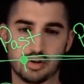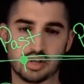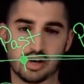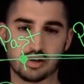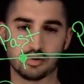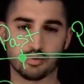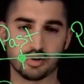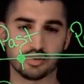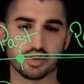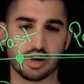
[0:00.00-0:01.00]
that you want
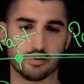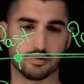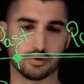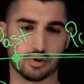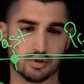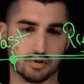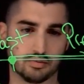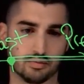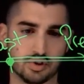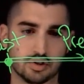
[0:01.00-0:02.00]
to look out for
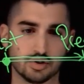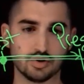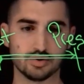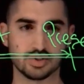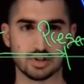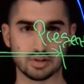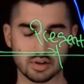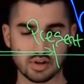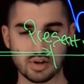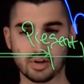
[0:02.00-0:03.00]
when you're
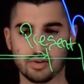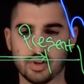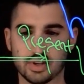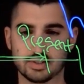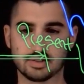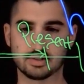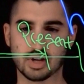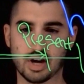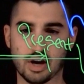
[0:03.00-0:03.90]
using this,